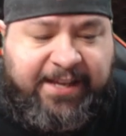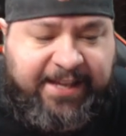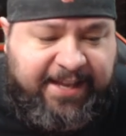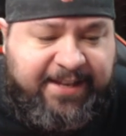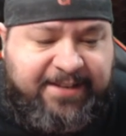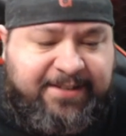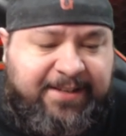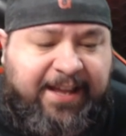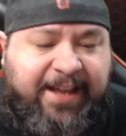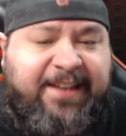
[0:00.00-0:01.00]
He
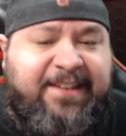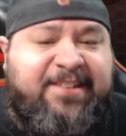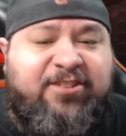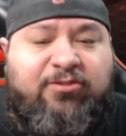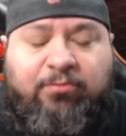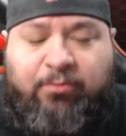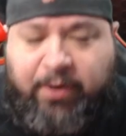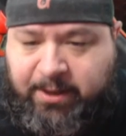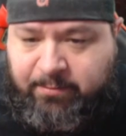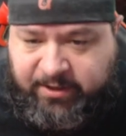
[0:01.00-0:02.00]
is
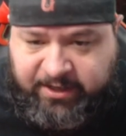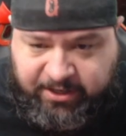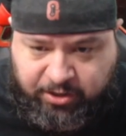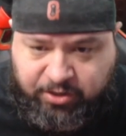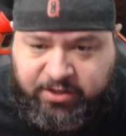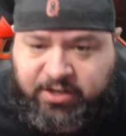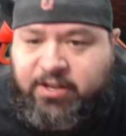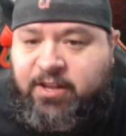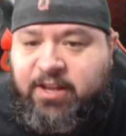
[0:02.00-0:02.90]
extremely good.